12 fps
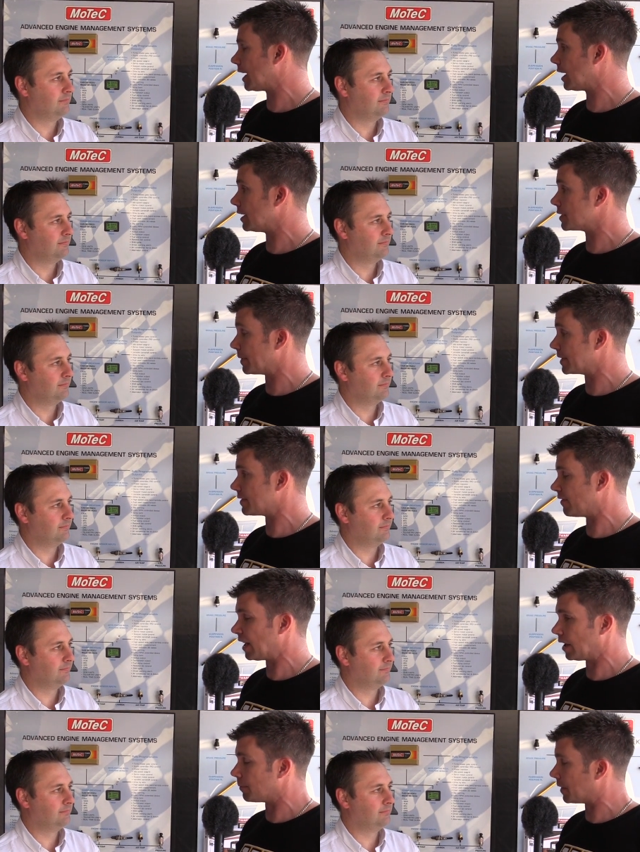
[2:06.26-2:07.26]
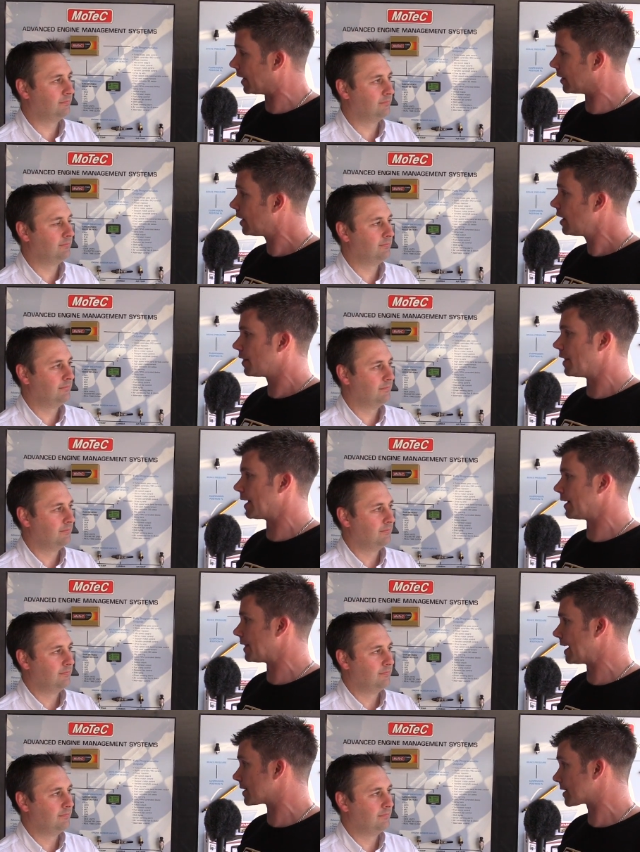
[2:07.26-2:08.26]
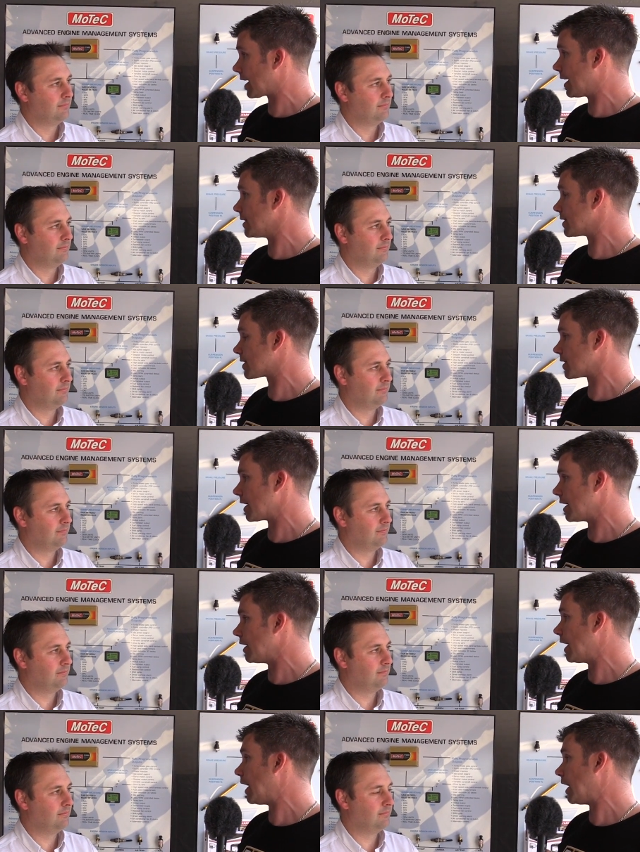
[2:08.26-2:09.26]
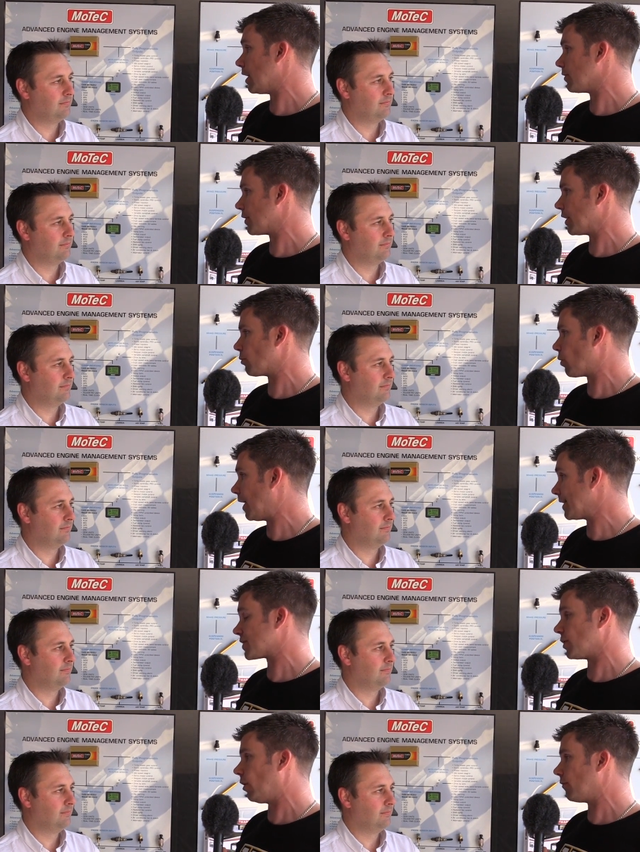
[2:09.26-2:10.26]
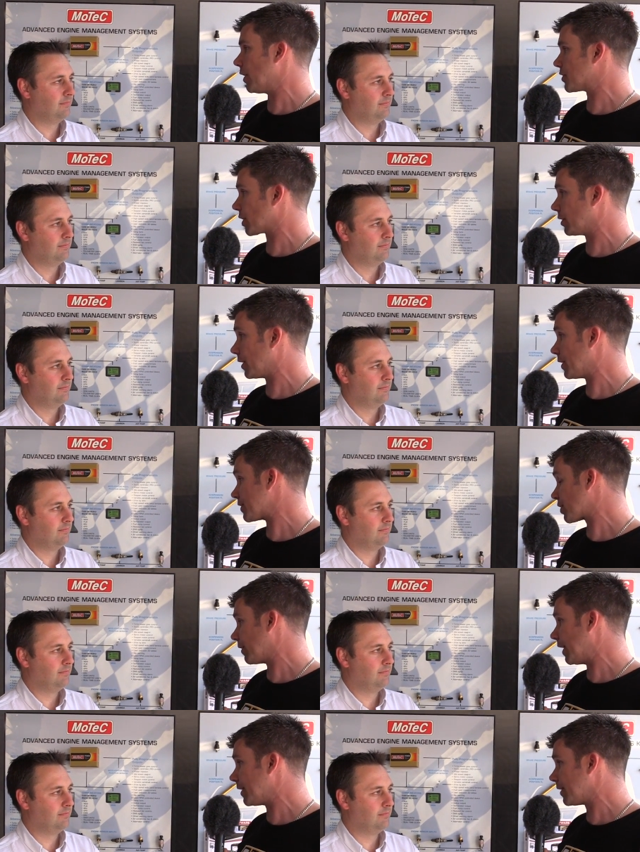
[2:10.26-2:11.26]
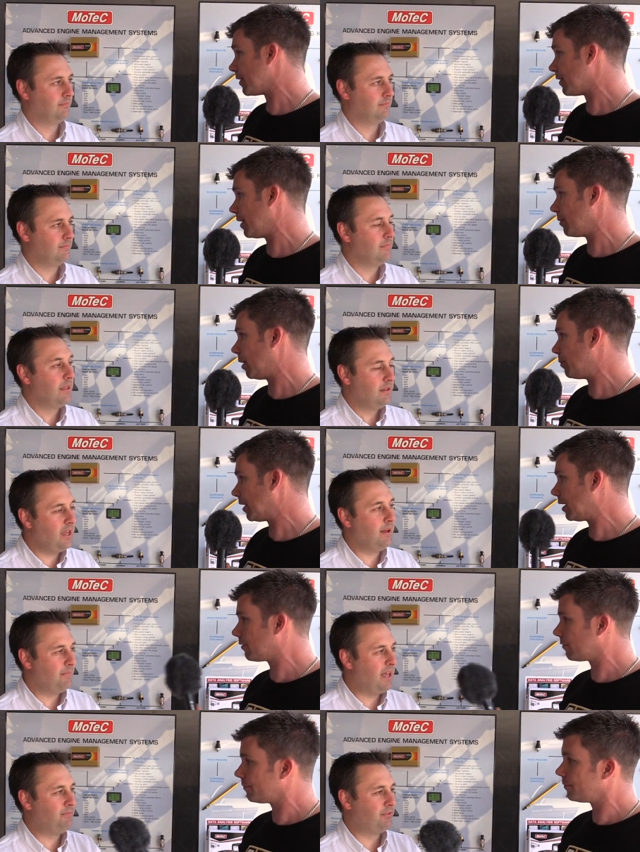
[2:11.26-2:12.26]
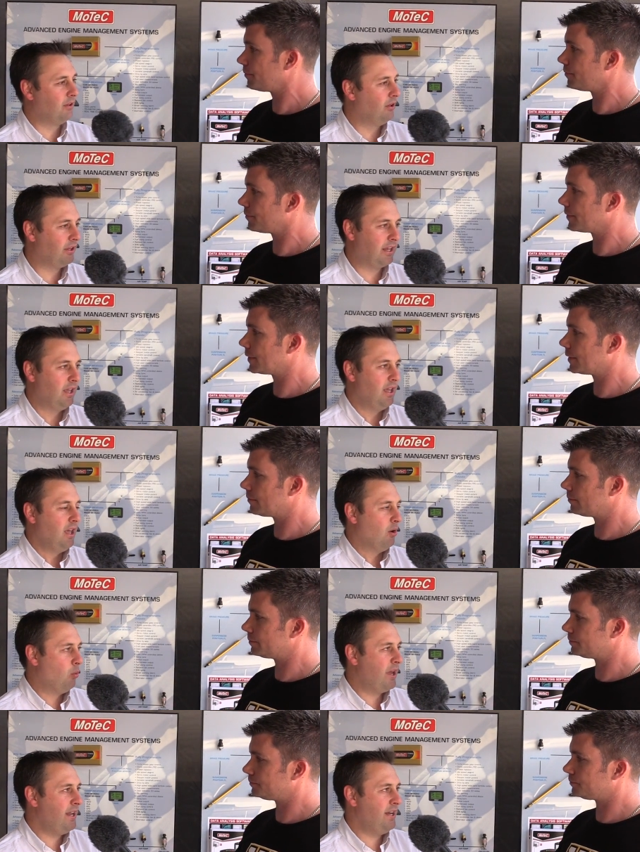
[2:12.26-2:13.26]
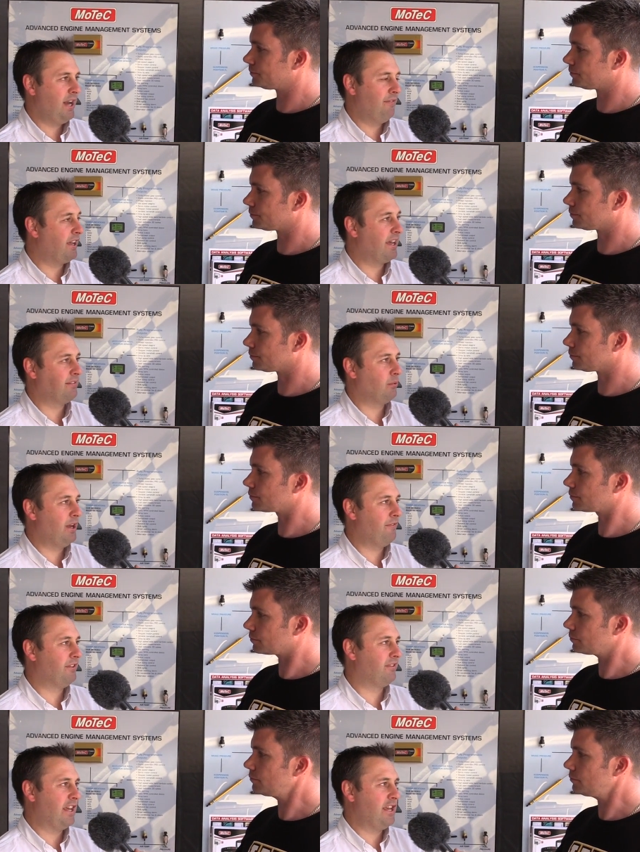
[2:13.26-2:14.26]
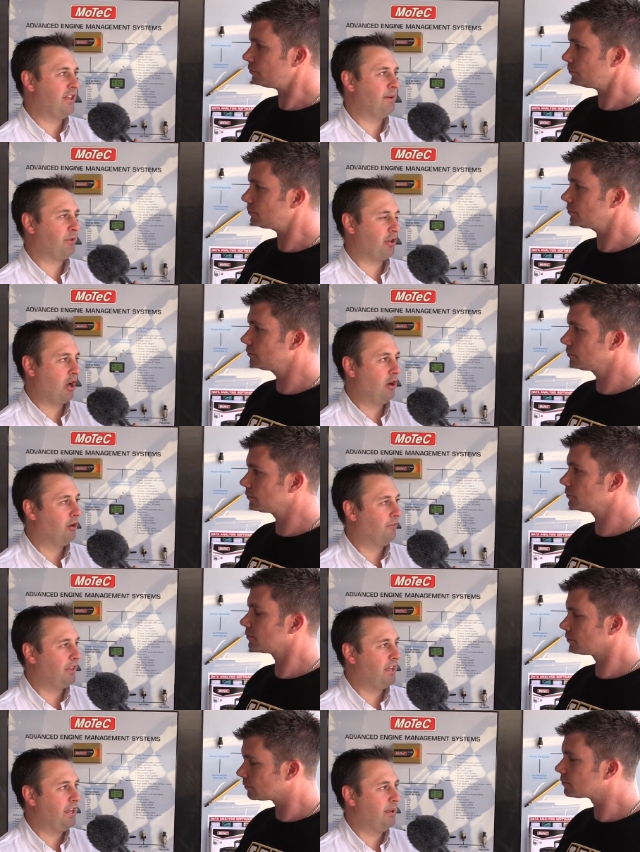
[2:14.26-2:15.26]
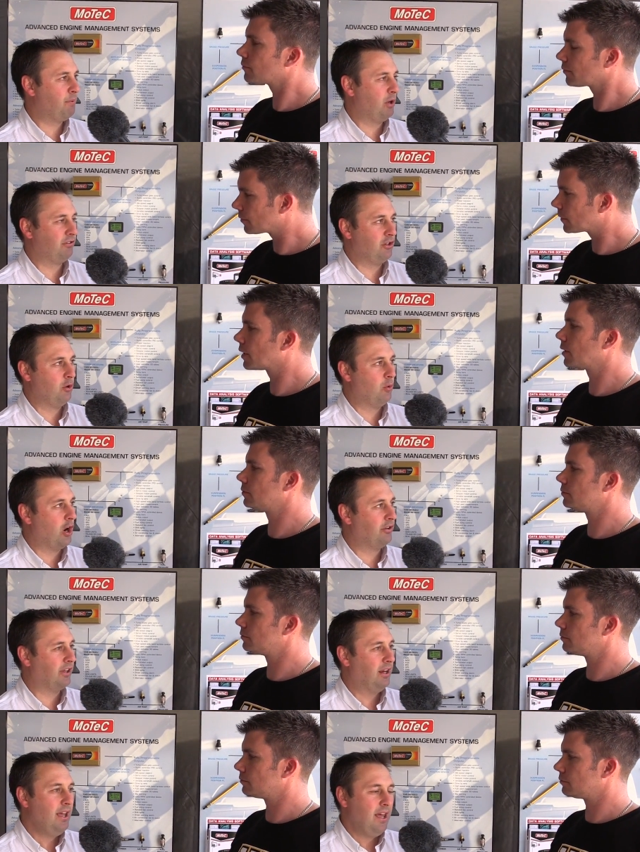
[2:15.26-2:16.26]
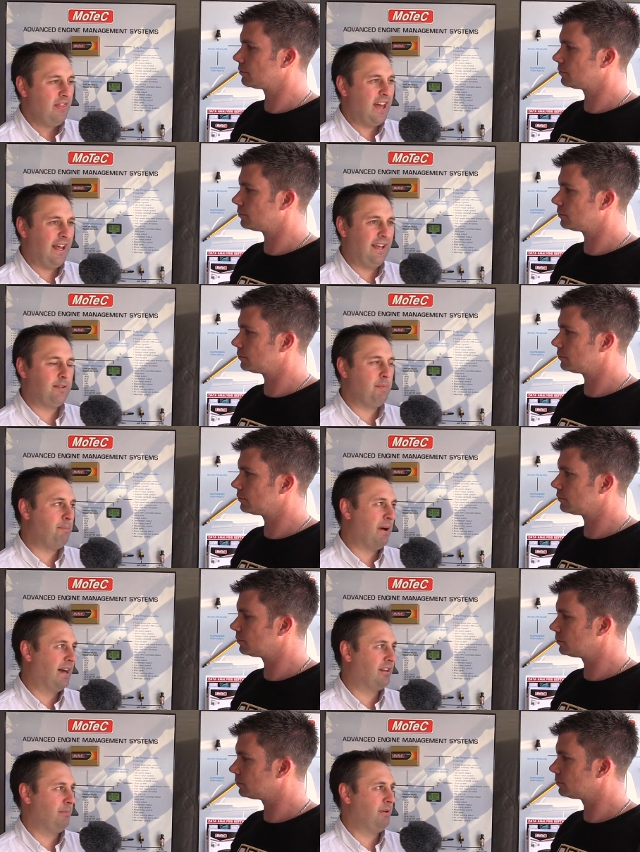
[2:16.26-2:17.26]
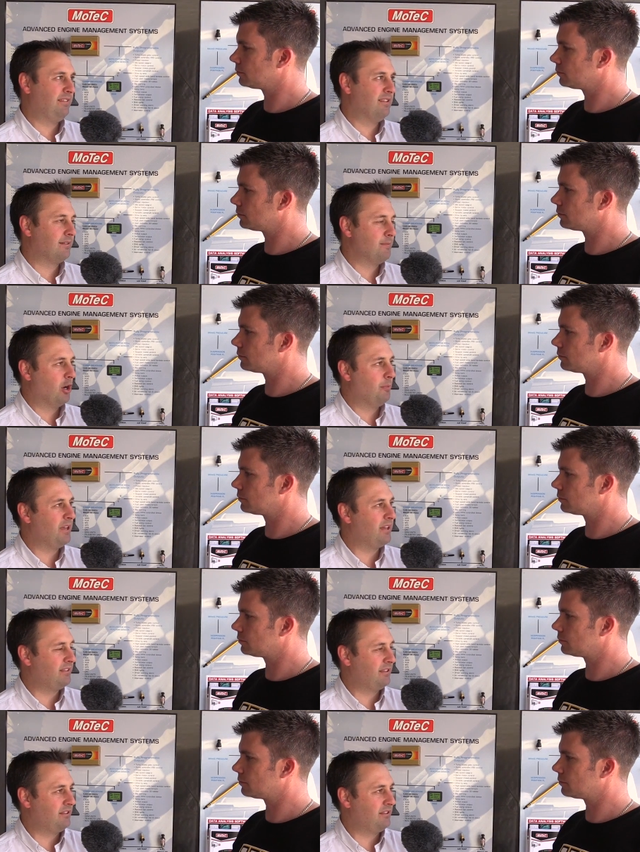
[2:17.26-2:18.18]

Speaker 1: uh, is being developed, then that, that stays the, uh, the rights of the tuner that's created it, I, I believe?
Speaker 2: Absolutely. We never get to even see the code of the person who wrote it. That had to be part of the business model because